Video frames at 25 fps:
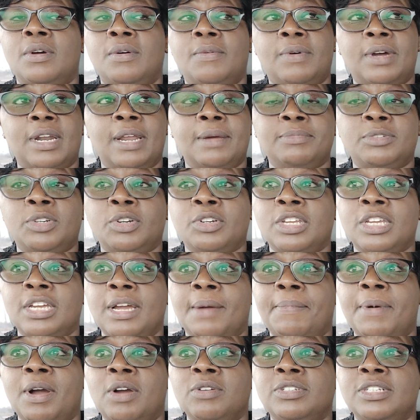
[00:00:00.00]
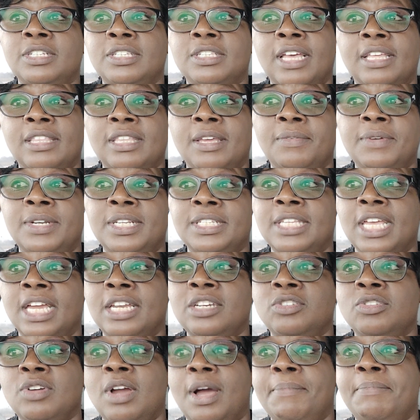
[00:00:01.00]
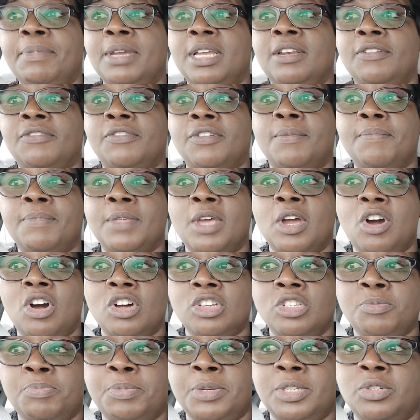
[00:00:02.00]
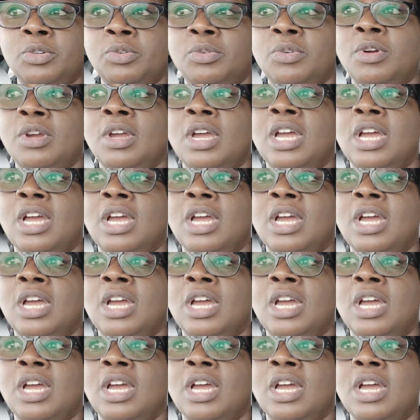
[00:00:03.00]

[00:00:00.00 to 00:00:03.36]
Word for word: what I'm talking about is that they will send you a bill from the hospital.